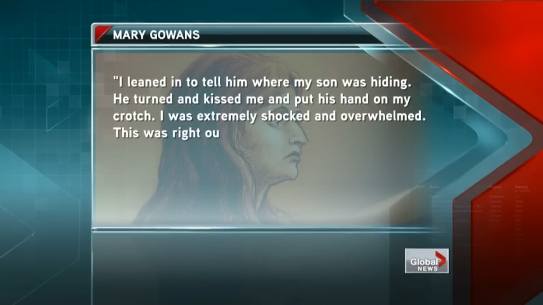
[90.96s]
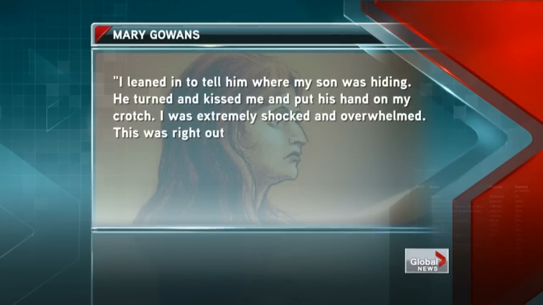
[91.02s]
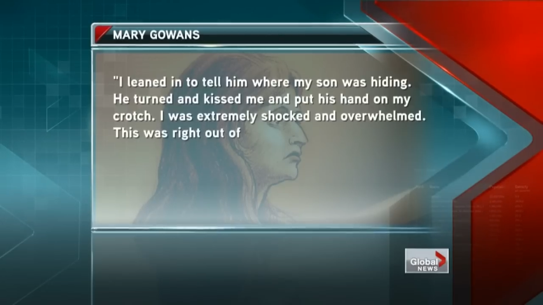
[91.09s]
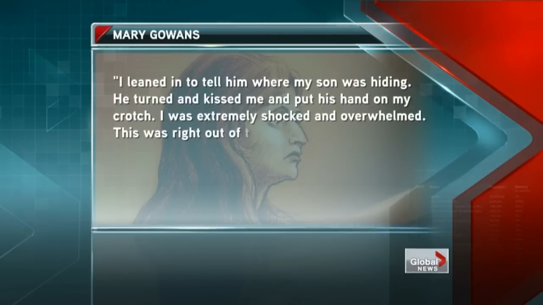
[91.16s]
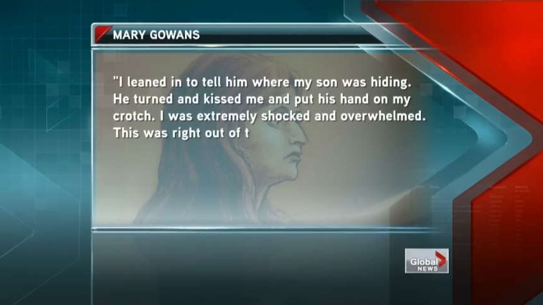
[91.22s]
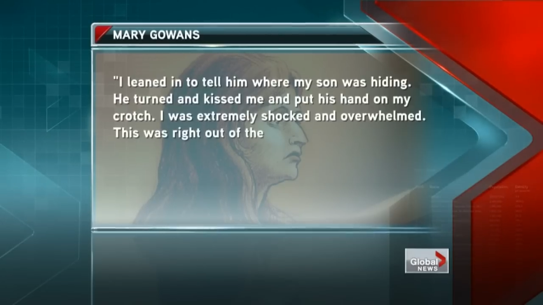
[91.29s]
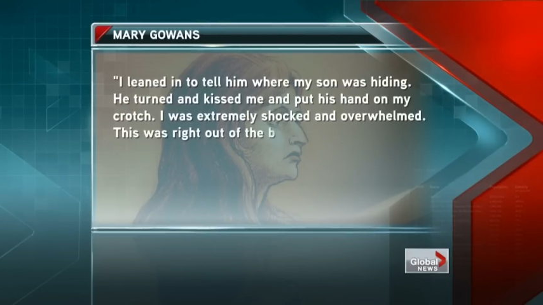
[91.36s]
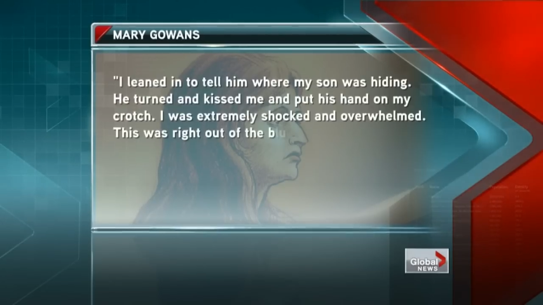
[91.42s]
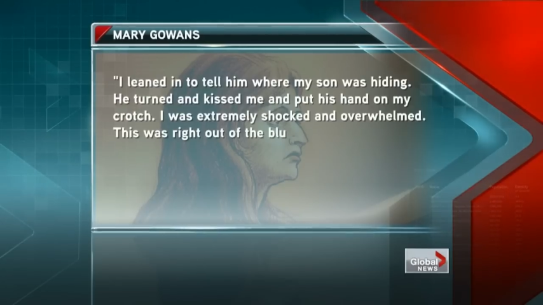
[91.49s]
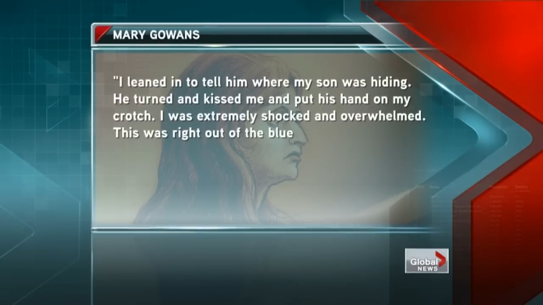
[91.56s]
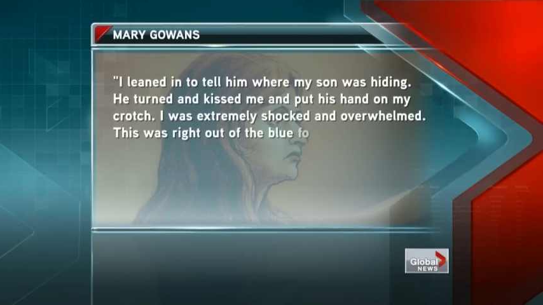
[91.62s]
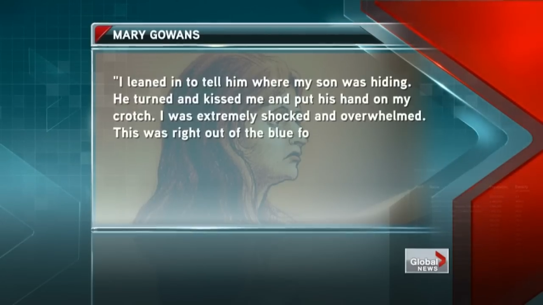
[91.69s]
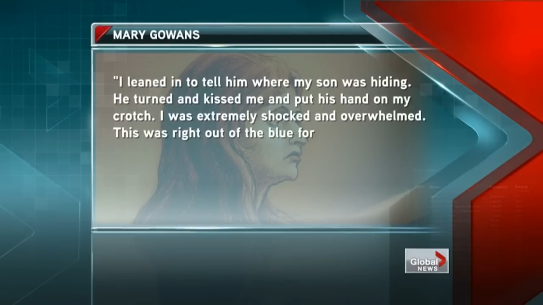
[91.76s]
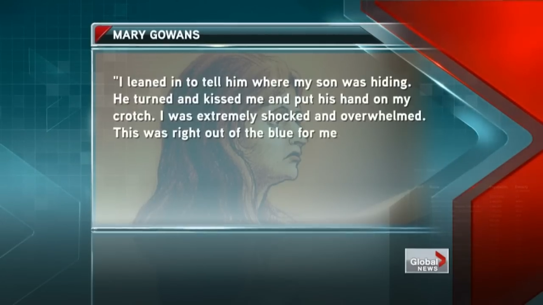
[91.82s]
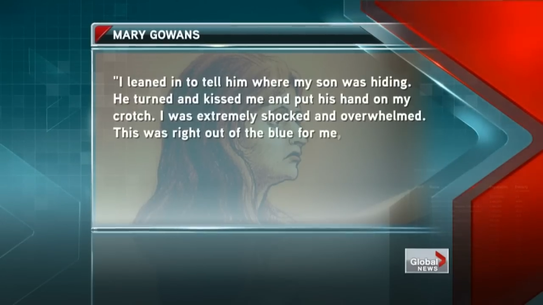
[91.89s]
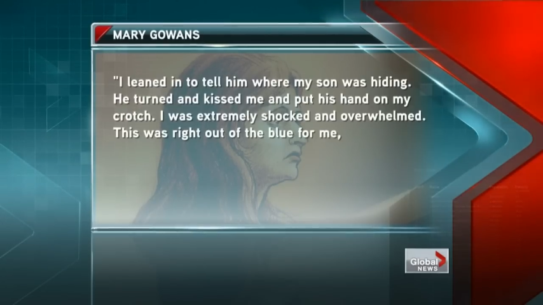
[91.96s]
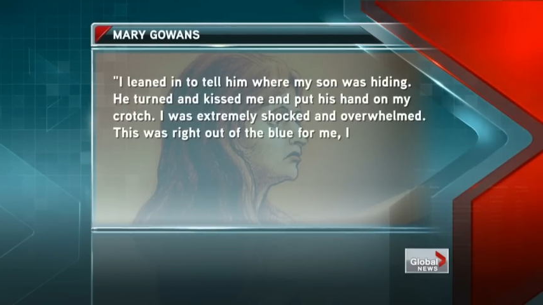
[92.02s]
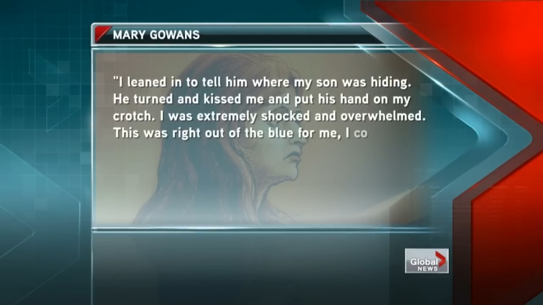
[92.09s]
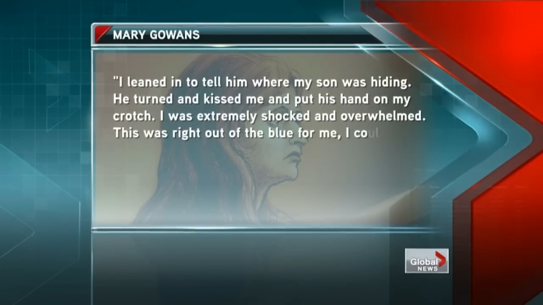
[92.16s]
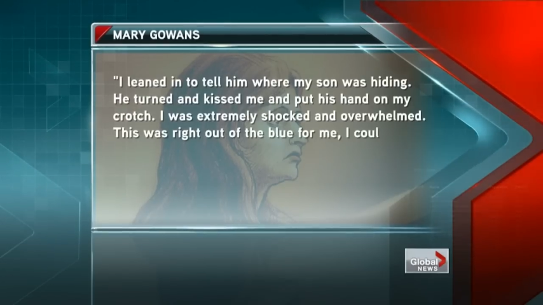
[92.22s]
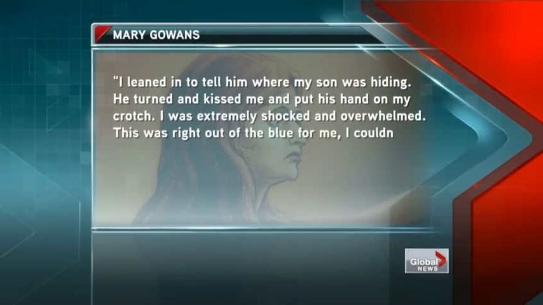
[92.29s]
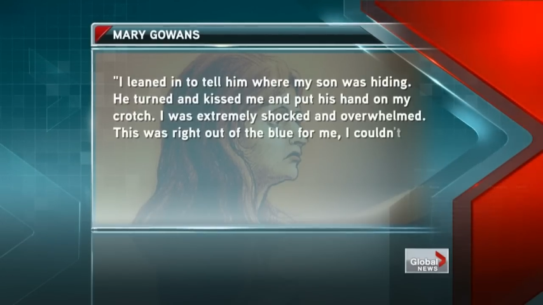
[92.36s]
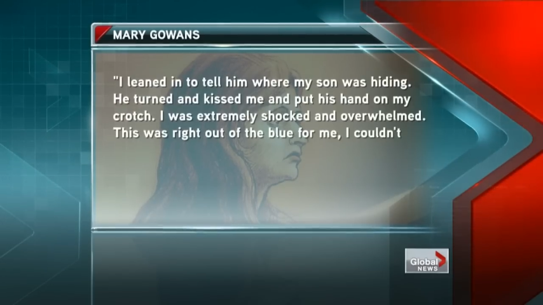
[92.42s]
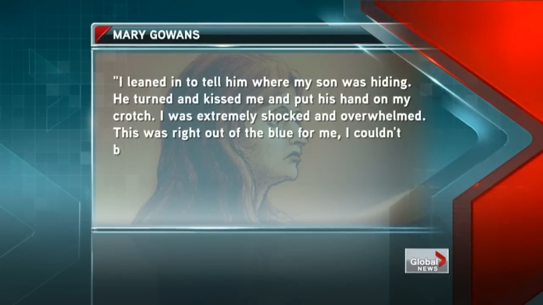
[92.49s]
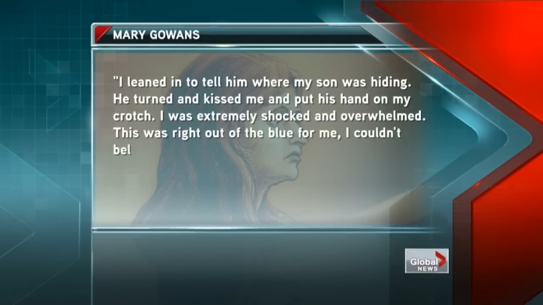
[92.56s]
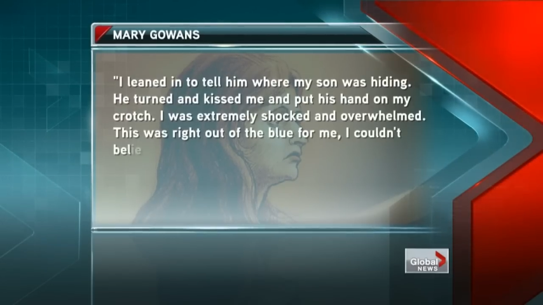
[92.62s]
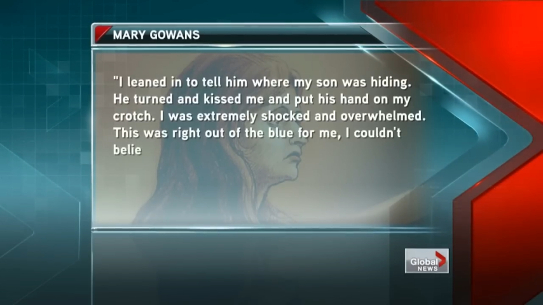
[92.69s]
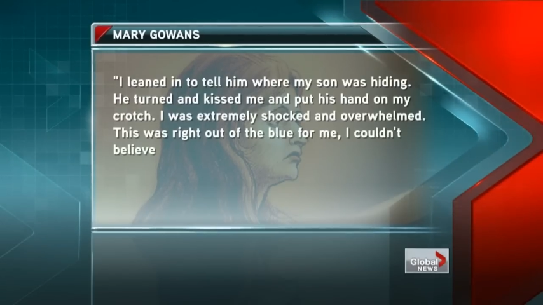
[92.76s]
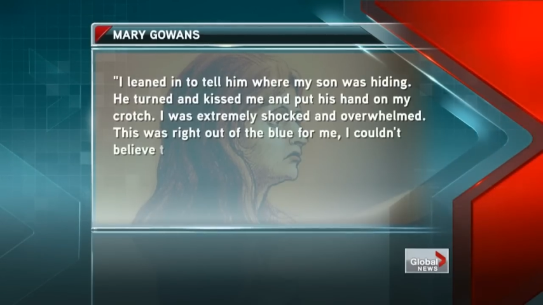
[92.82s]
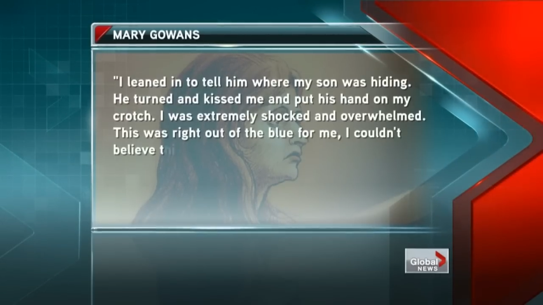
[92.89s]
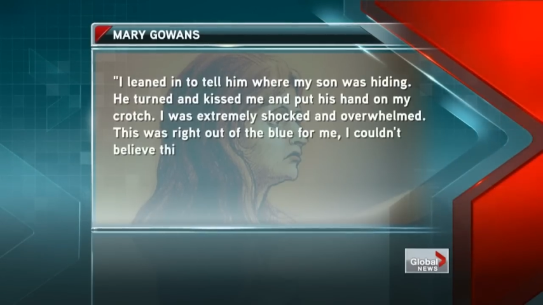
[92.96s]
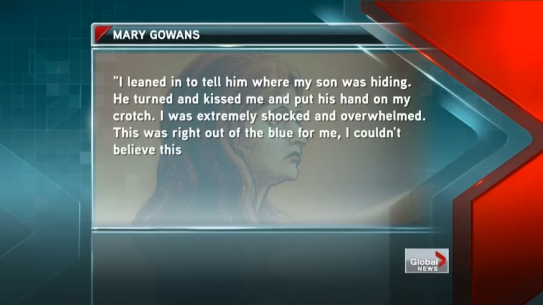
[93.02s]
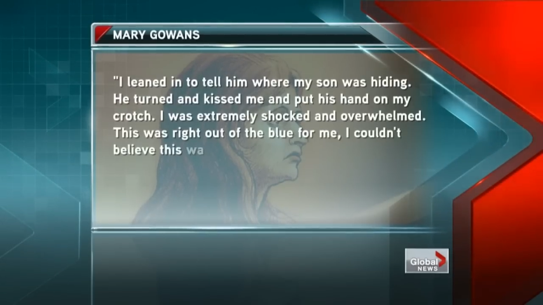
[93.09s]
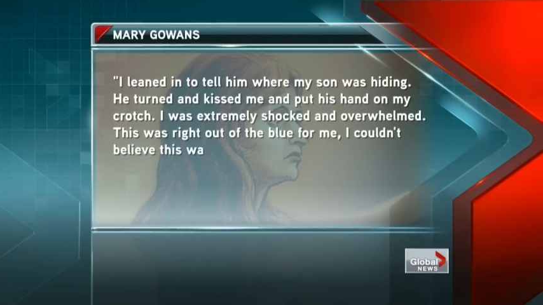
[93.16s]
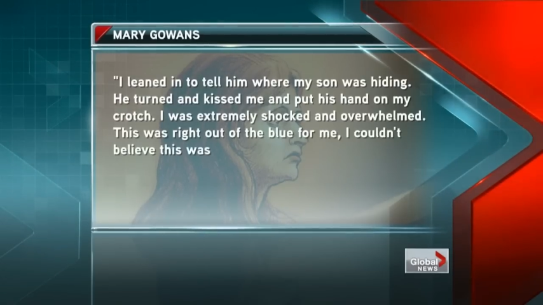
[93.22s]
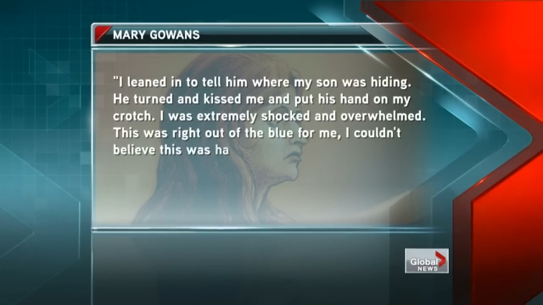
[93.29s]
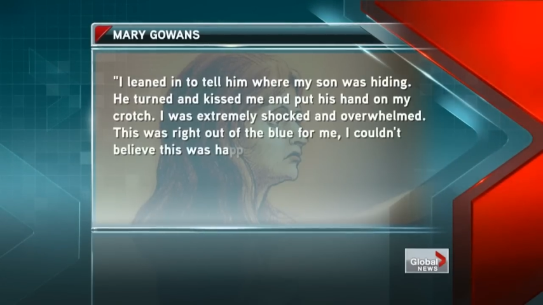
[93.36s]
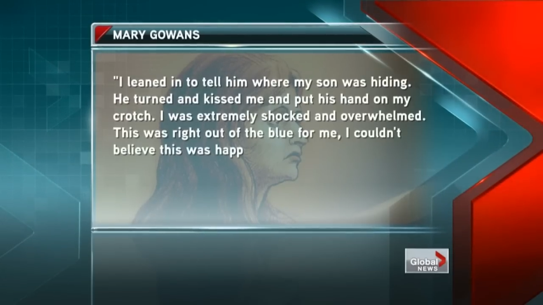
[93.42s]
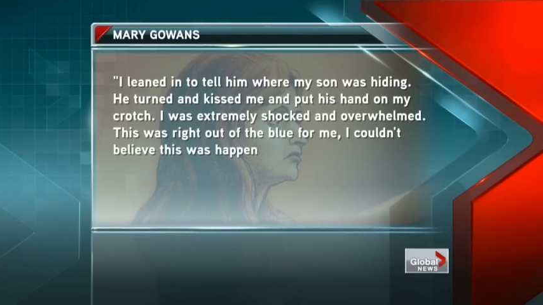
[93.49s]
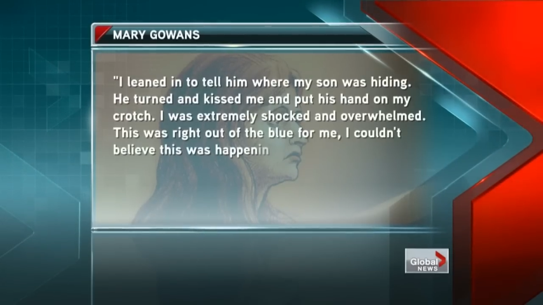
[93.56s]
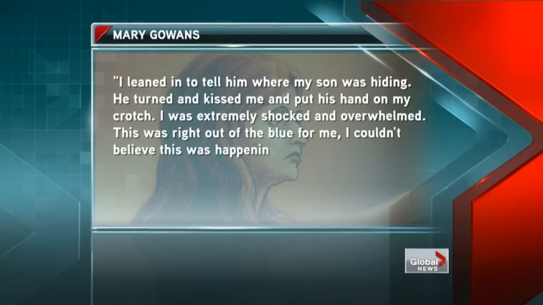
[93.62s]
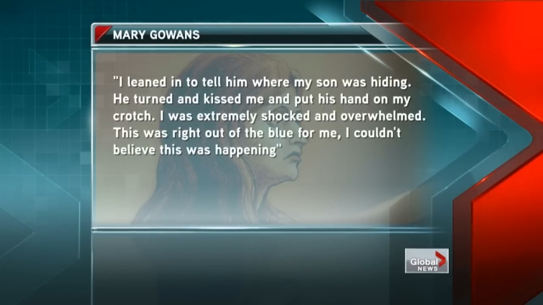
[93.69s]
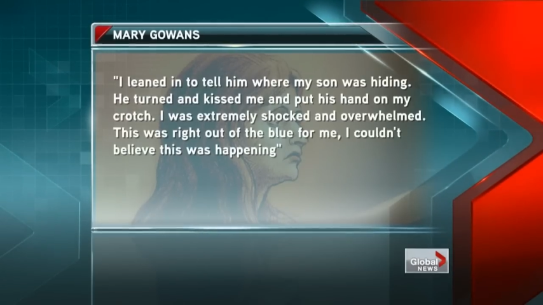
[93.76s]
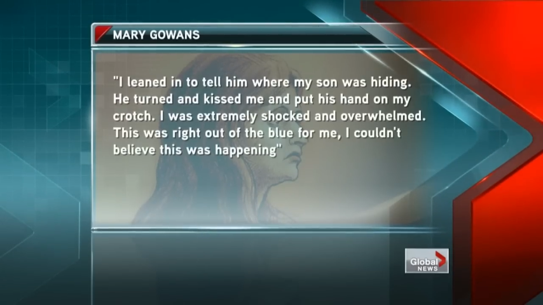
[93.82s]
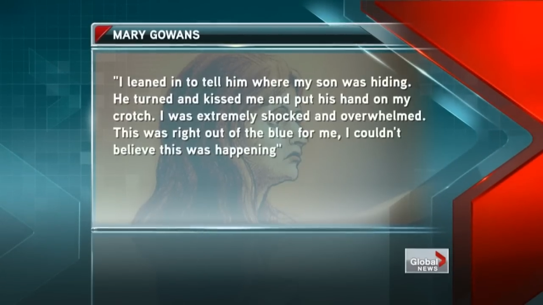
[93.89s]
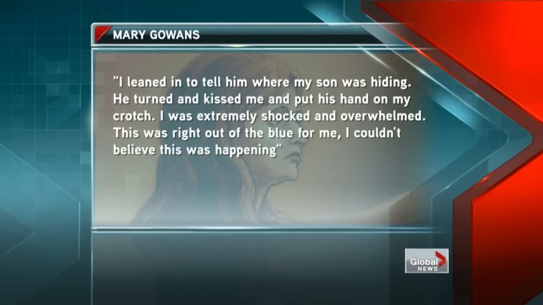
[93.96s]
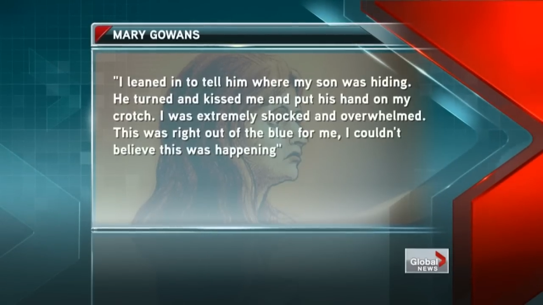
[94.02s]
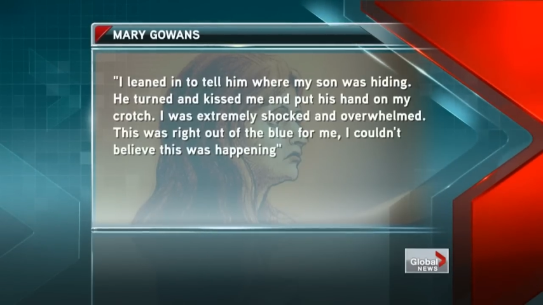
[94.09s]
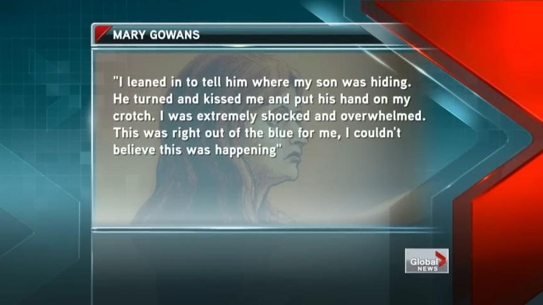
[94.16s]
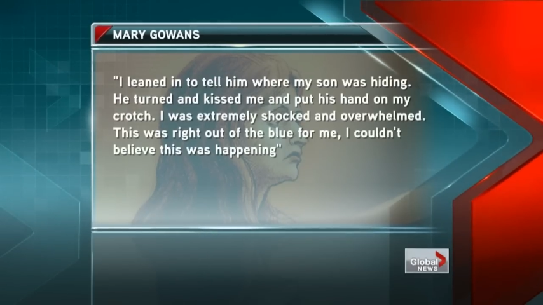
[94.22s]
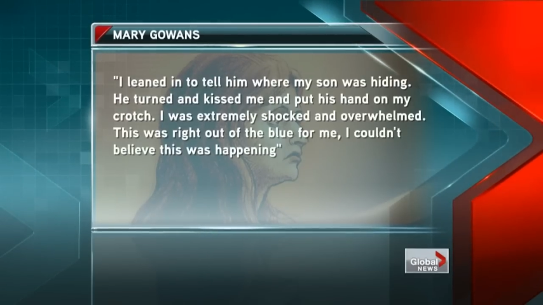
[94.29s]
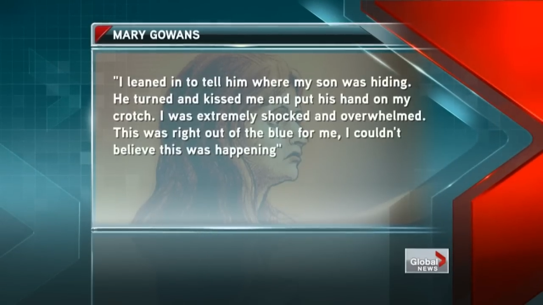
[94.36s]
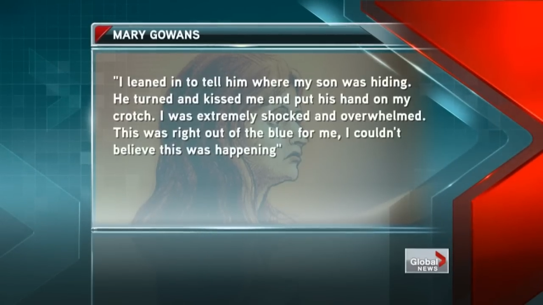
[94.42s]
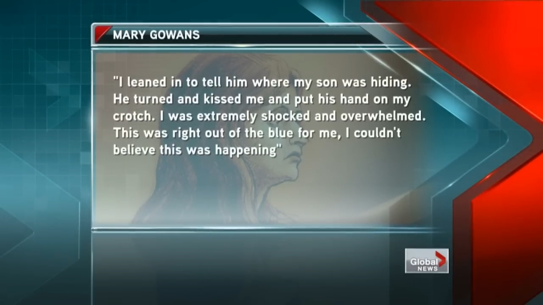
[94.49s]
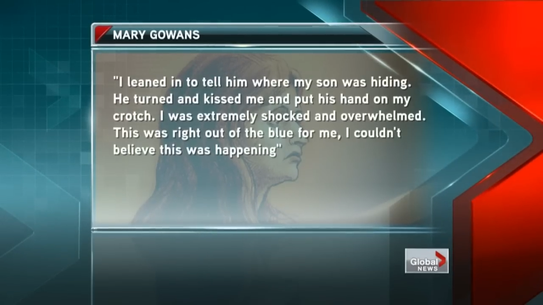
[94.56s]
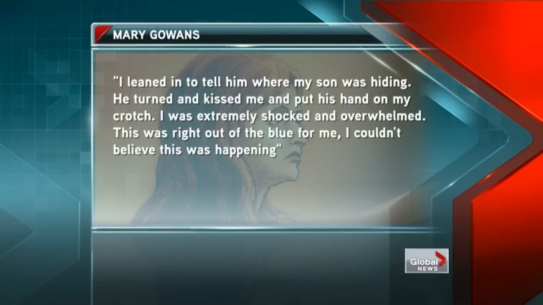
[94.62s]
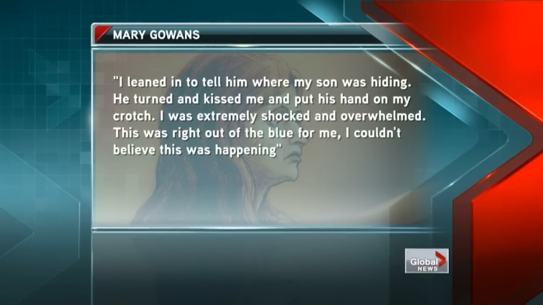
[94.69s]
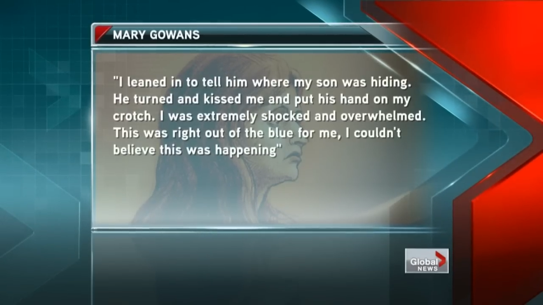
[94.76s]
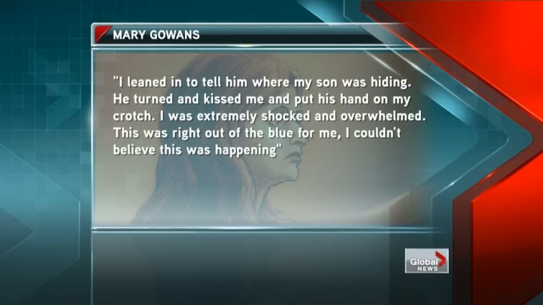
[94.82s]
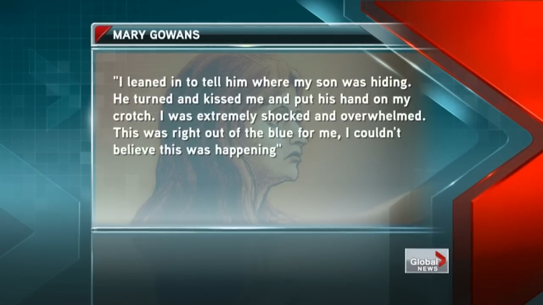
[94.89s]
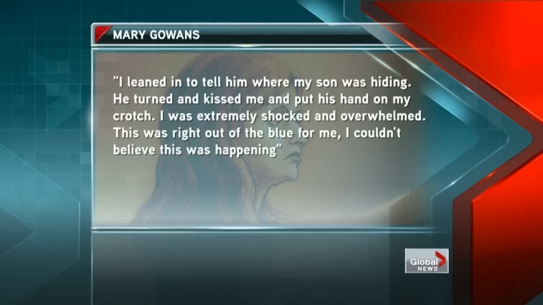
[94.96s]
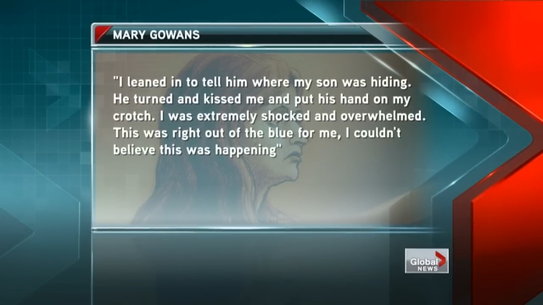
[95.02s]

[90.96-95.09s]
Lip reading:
(no speaker visible)